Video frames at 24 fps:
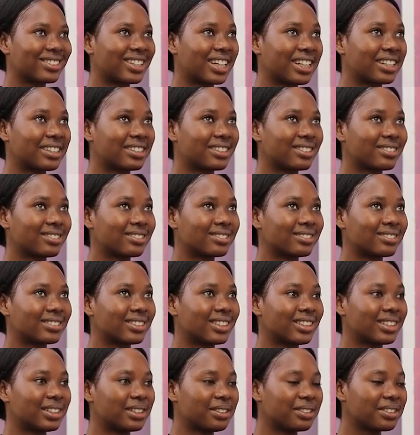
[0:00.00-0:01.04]
like,
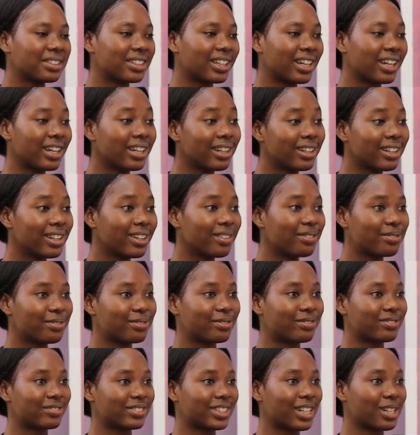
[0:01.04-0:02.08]
okay,
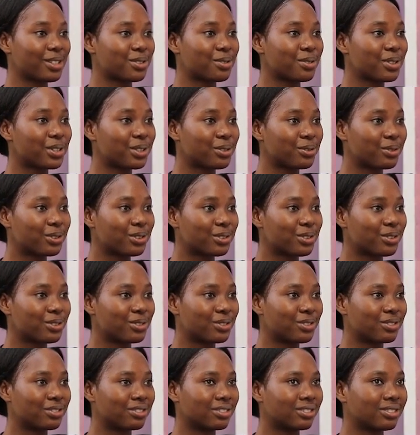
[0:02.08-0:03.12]
if that's what you want to
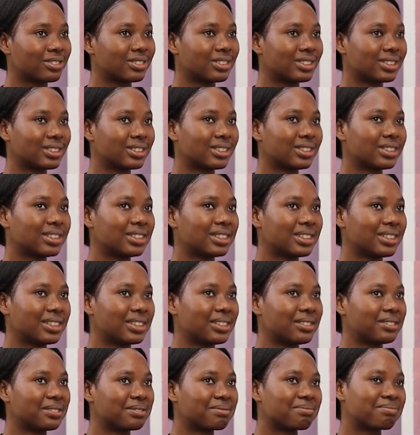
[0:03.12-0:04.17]
do,
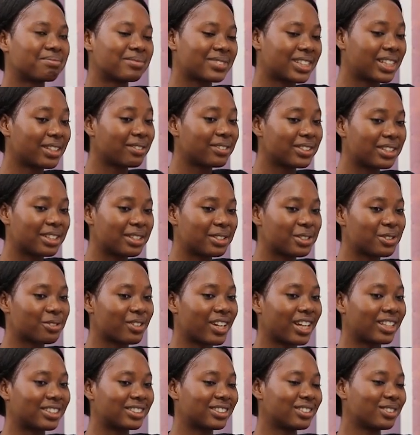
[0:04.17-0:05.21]
give it a
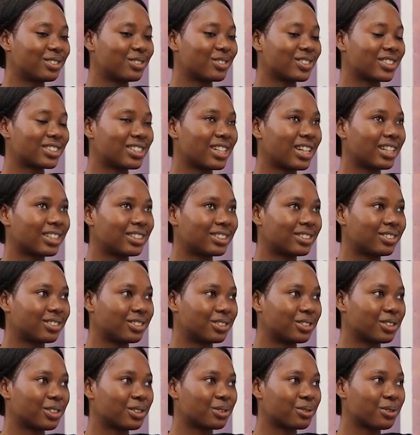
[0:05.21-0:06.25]
try. Since you said
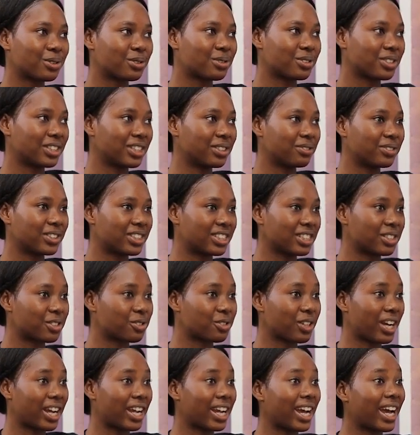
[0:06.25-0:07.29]
you just want to give it a
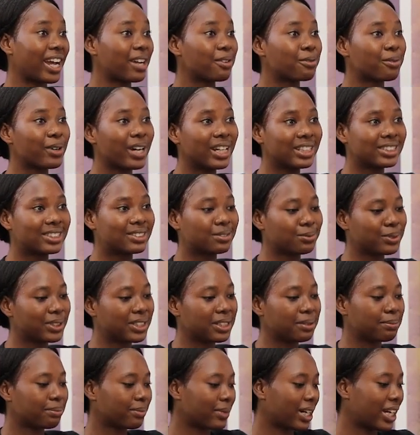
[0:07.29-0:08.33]
try, I went with
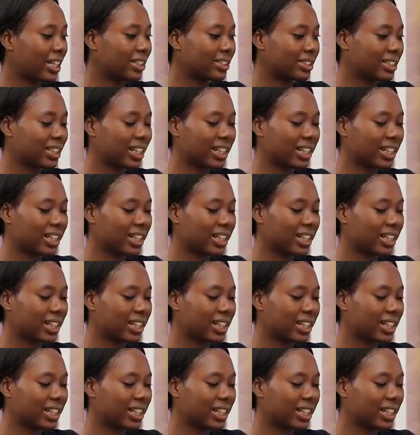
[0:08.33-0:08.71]
the mind